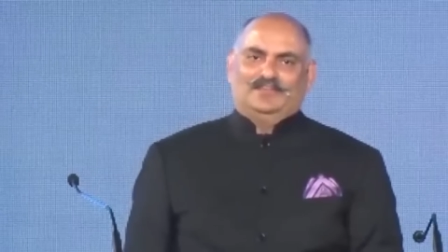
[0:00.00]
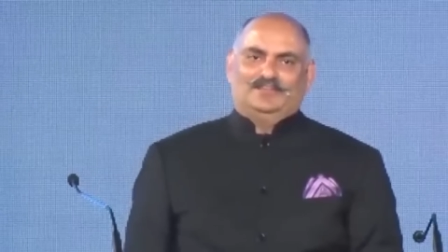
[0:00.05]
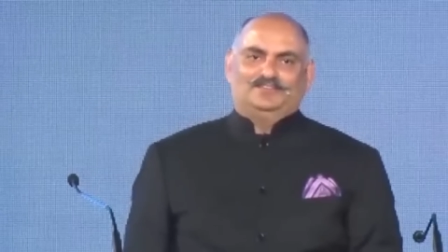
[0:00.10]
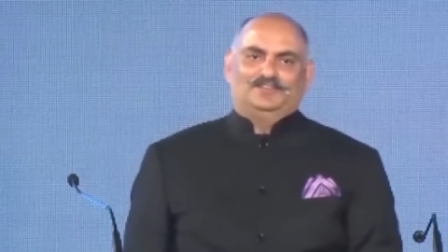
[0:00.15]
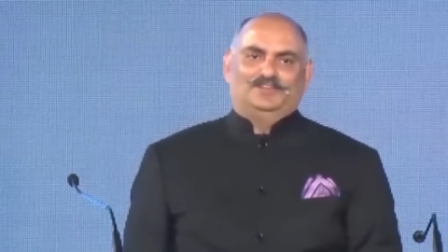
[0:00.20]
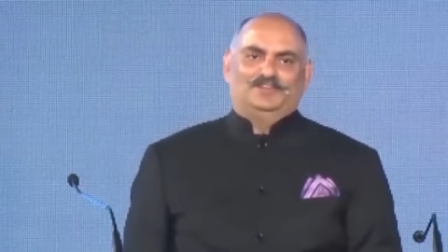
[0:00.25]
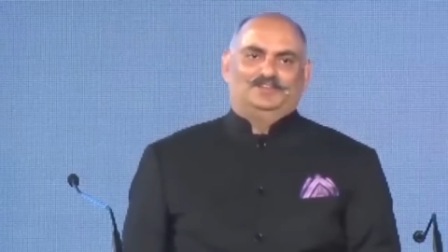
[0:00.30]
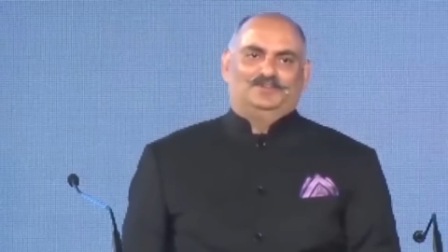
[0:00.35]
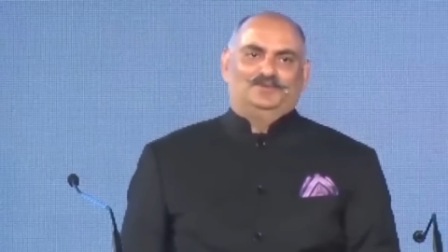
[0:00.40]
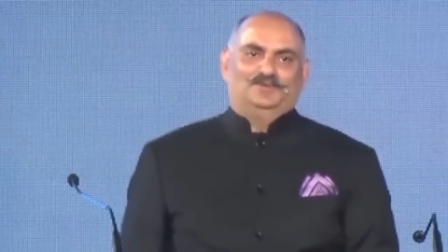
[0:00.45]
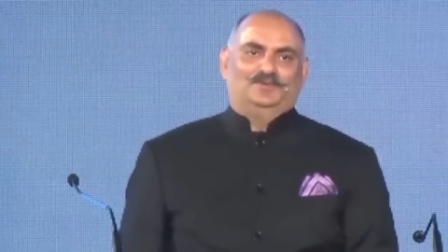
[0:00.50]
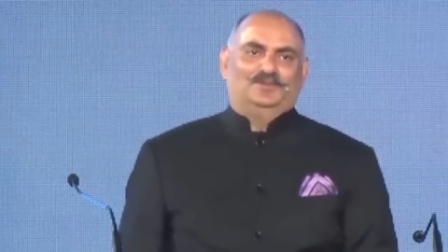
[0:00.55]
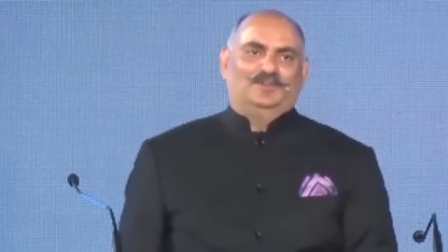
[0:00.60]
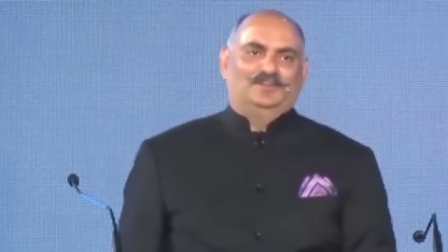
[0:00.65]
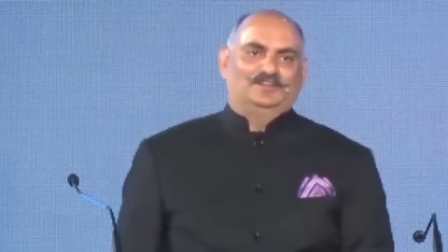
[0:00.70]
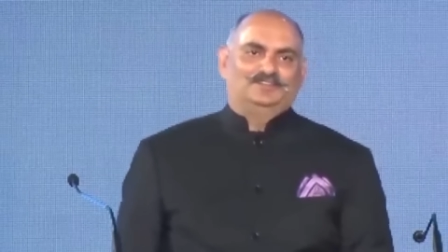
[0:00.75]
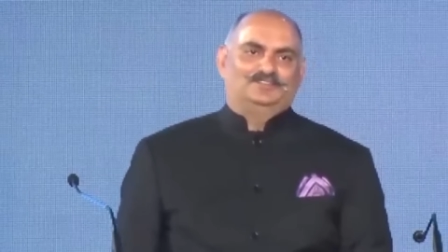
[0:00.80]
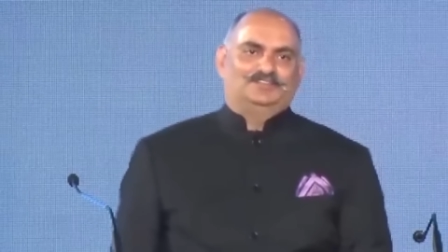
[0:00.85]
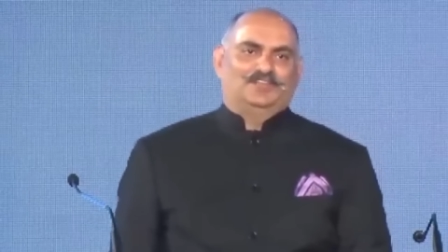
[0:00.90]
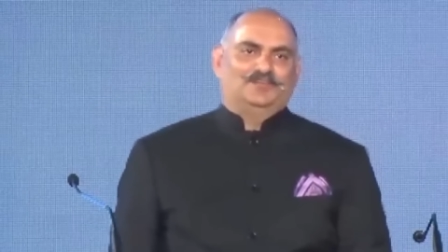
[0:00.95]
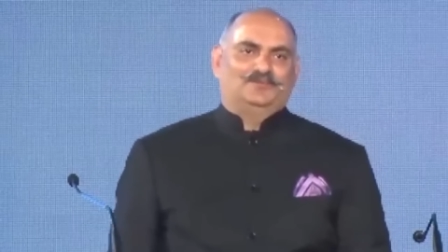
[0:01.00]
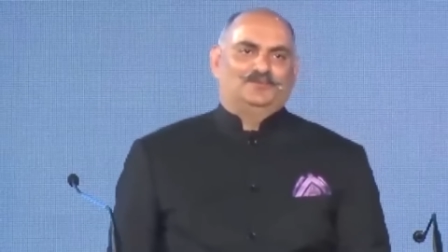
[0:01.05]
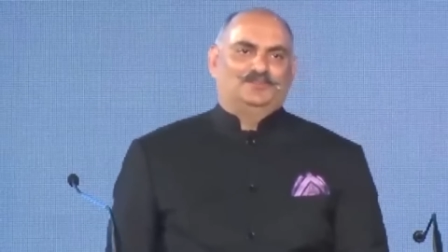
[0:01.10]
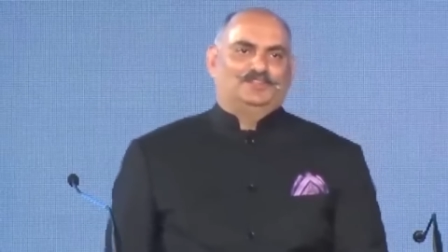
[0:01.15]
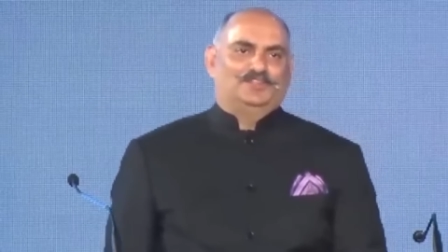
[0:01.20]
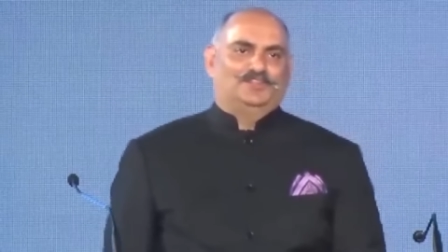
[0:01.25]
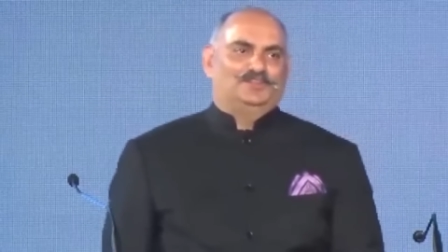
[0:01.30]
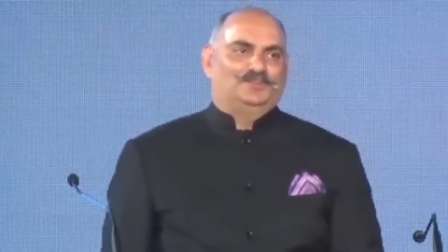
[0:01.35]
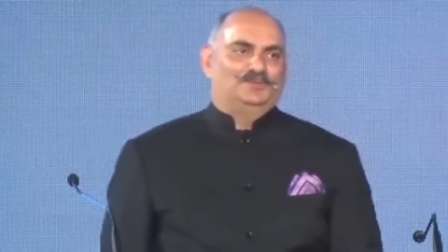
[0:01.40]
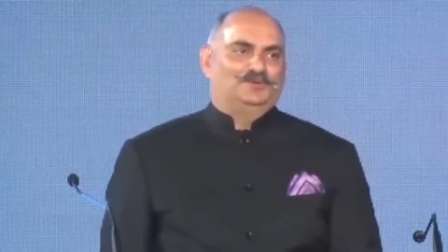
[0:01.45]
actually don't understand what
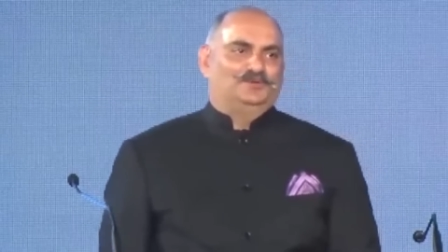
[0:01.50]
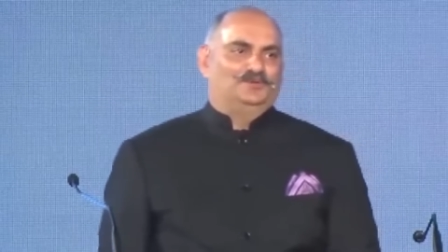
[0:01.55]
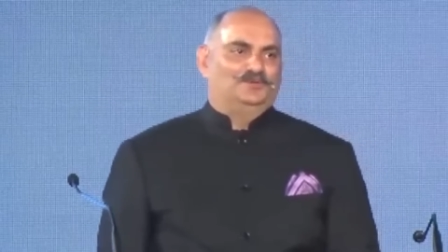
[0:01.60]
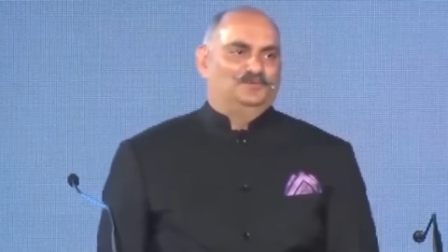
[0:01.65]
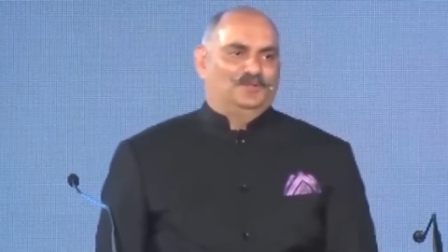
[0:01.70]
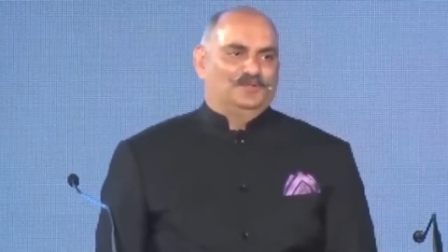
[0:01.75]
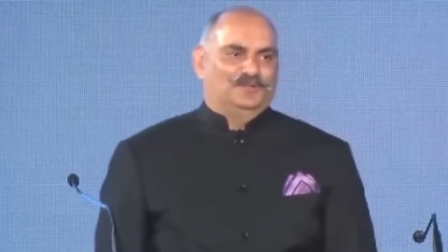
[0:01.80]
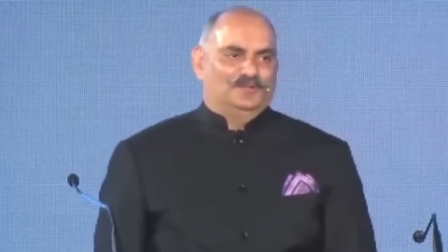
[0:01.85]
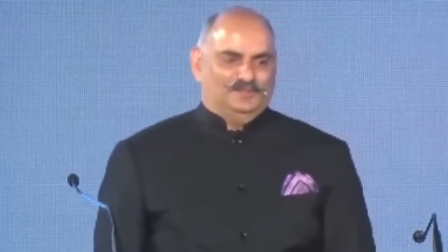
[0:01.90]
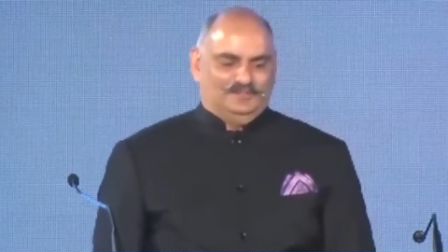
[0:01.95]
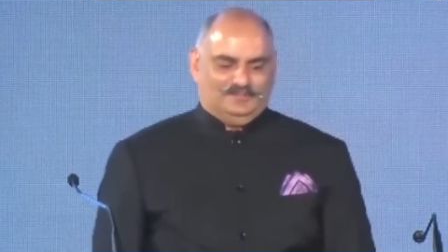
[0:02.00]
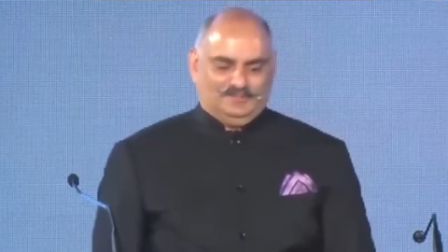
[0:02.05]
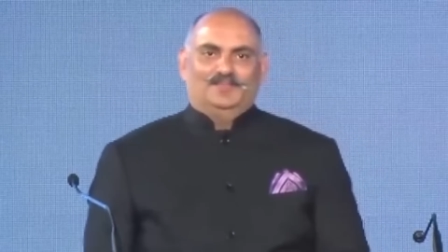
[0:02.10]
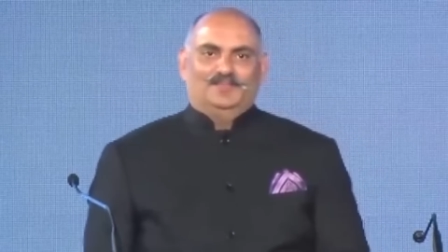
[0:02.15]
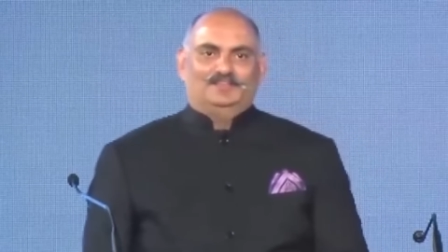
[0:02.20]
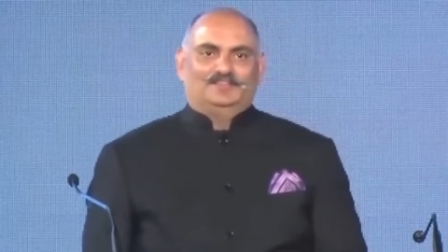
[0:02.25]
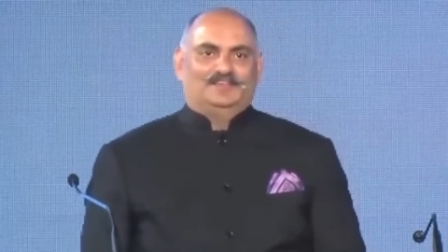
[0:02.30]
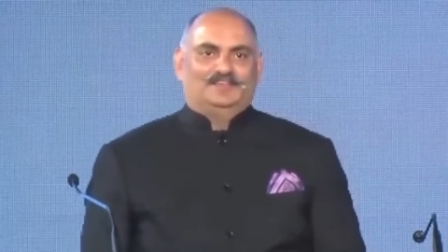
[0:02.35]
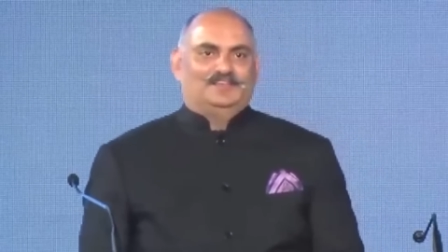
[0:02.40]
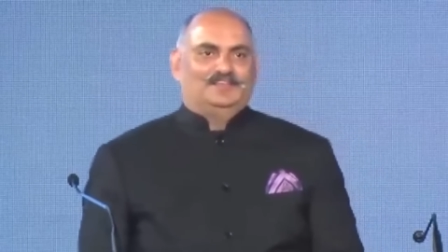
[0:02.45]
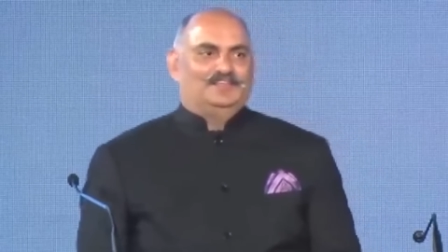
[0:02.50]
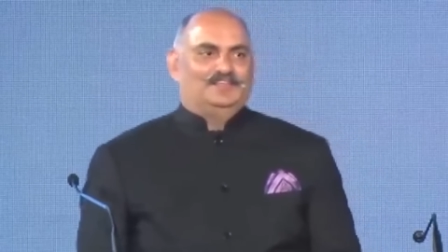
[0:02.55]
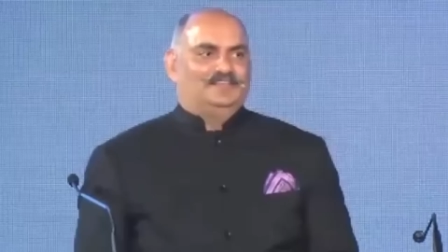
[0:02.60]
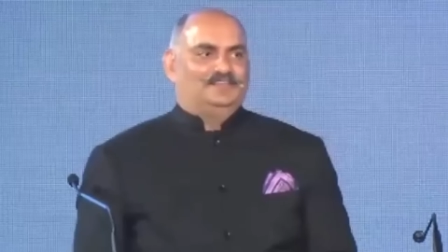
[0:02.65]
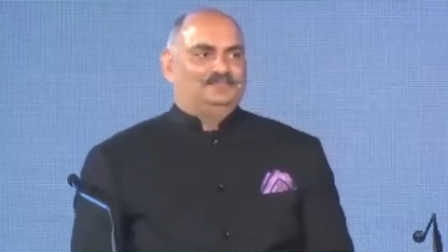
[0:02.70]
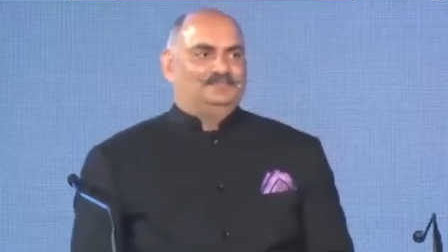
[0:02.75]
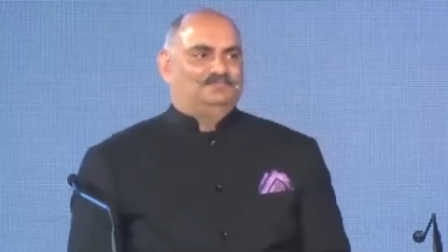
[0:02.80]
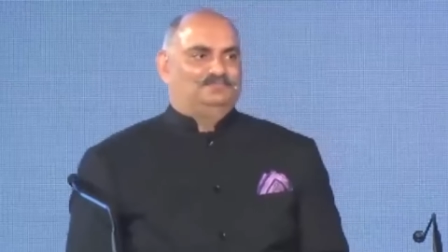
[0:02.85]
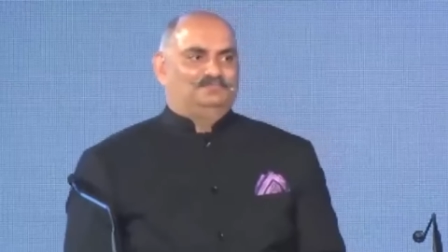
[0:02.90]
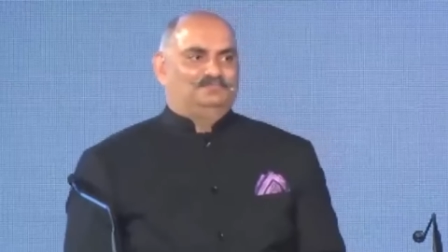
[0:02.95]
they do, because
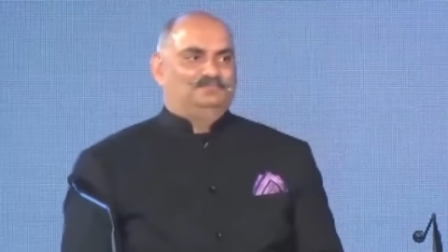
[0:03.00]
basically